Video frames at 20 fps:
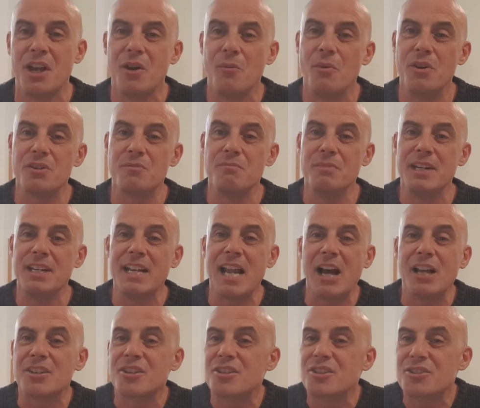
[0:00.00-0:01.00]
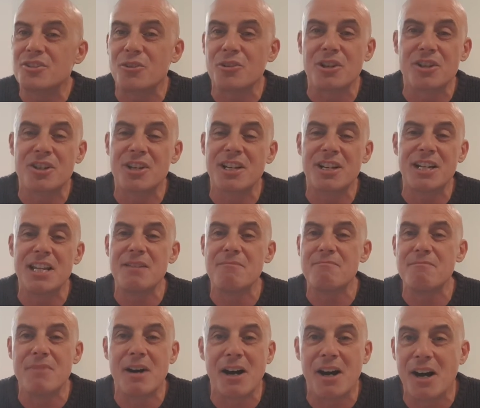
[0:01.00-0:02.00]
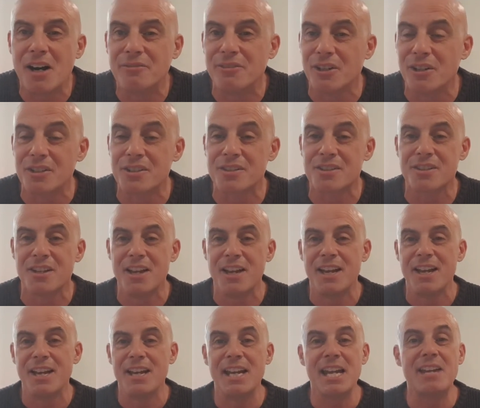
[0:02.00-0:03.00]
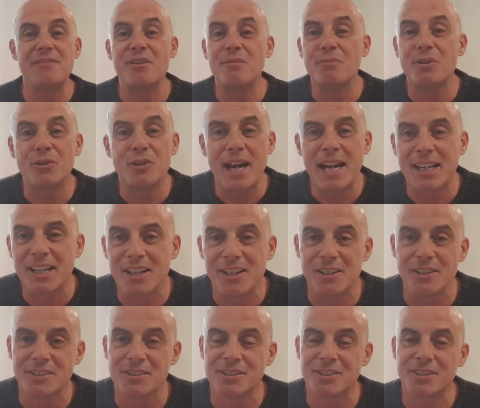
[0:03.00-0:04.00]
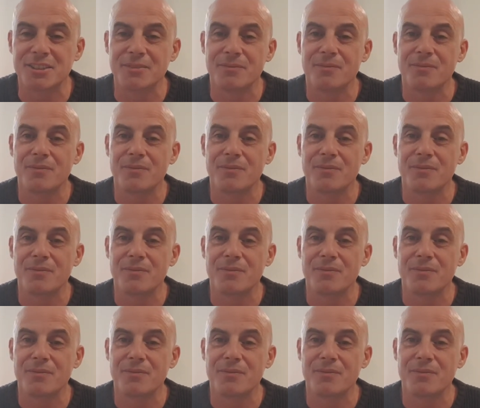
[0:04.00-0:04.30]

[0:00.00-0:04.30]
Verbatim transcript: which mean astonishingly marvellous, even miraculous.